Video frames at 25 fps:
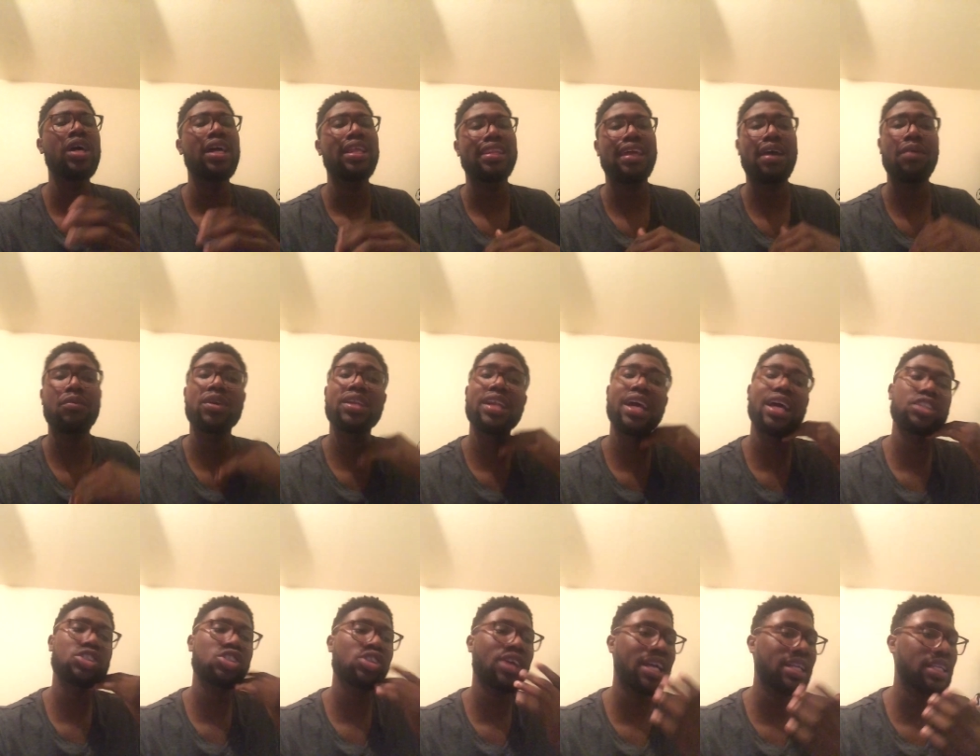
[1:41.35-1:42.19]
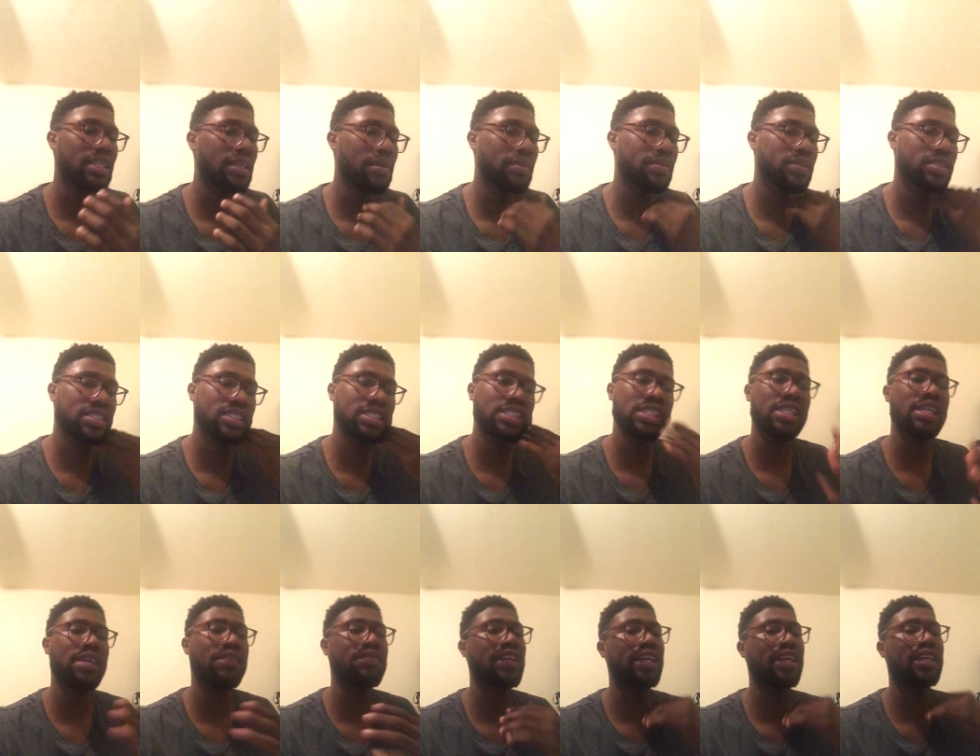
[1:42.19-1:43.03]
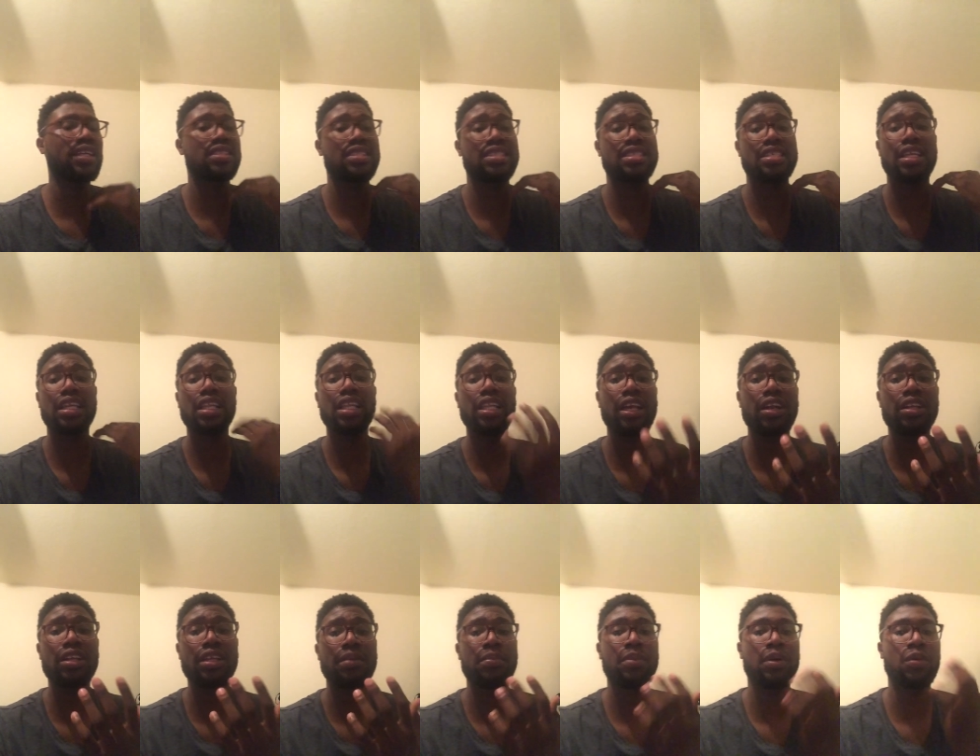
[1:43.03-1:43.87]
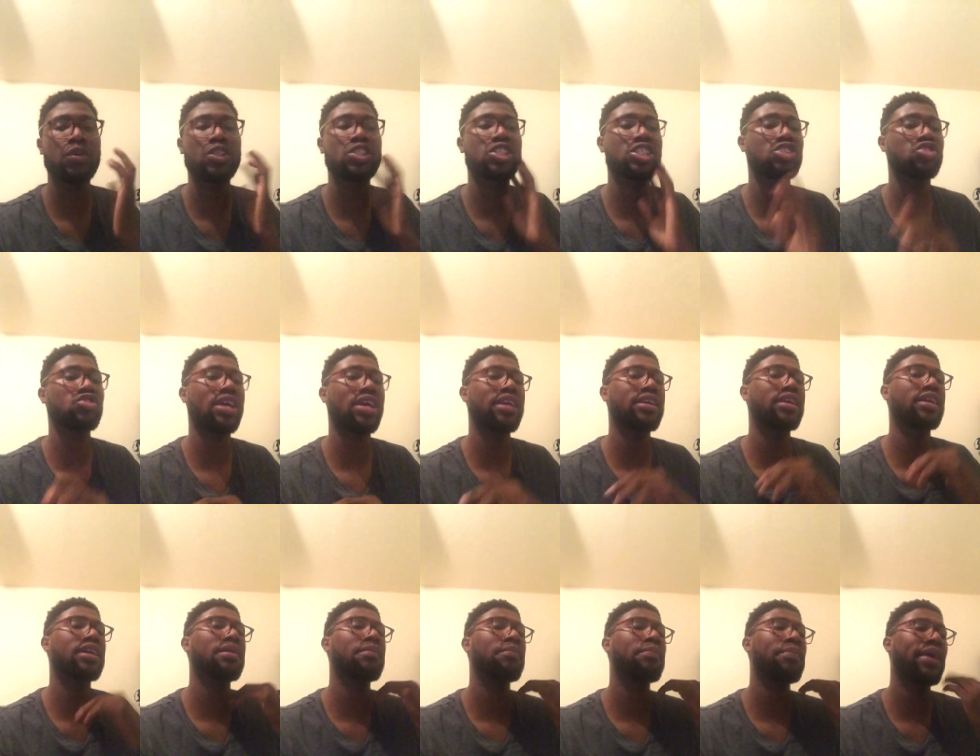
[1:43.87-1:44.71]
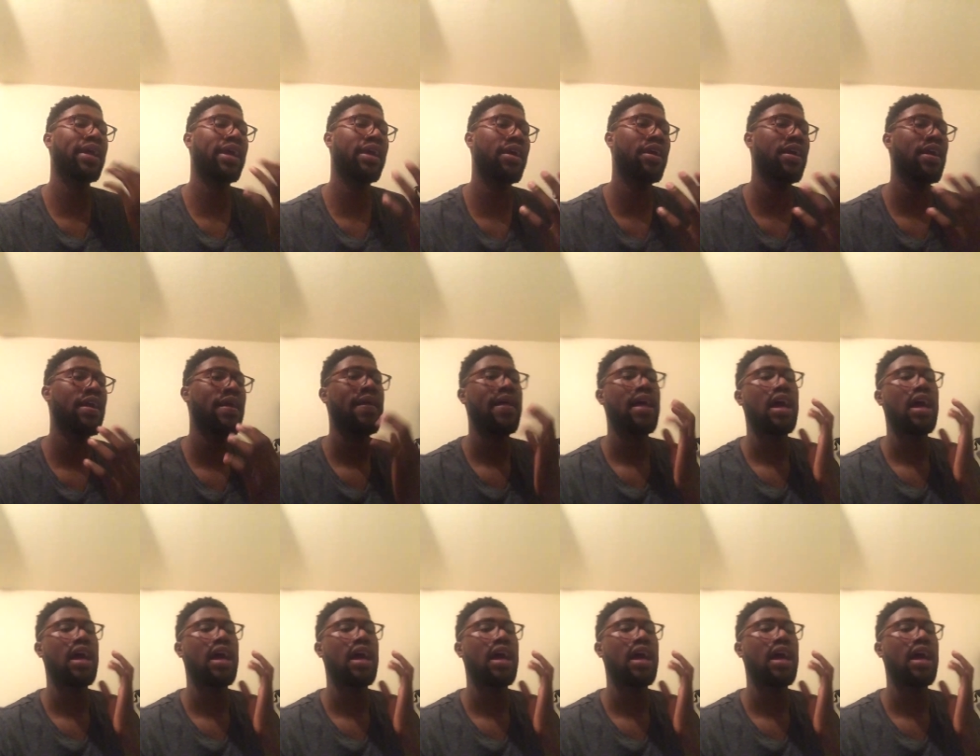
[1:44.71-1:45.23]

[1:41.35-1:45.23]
that we're not trying to see if they can see clearly, but we're just trying to compare